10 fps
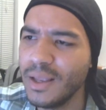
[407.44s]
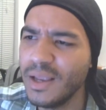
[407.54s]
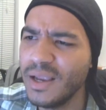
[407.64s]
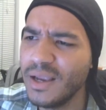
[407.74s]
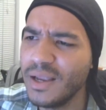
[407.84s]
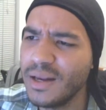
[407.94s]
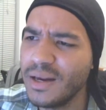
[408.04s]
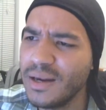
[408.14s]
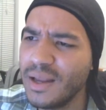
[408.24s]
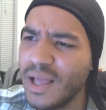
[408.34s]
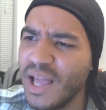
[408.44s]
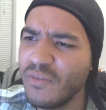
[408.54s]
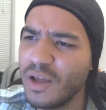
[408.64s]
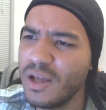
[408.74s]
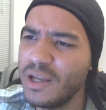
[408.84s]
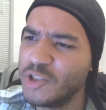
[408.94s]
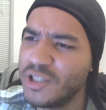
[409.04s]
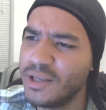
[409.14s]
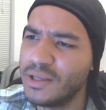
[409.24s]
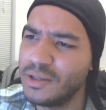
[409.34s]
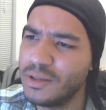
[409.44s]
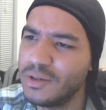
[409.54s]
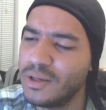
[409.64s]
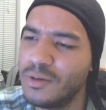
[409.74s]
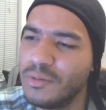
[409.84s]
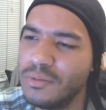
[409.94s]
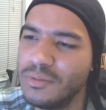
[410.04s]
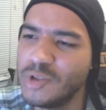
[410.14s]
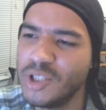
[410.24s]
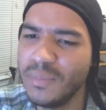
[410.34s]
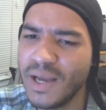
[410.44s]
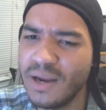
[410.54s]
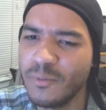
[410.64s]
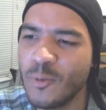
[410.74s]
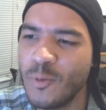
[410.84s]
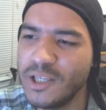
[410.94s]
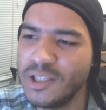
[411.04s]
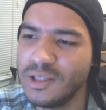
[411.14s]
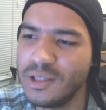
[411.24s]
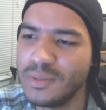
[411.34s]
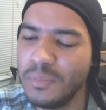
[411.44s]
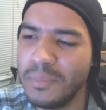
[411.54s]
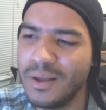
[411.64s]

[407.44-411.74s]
And I have a hunch that, you know, she might have requested this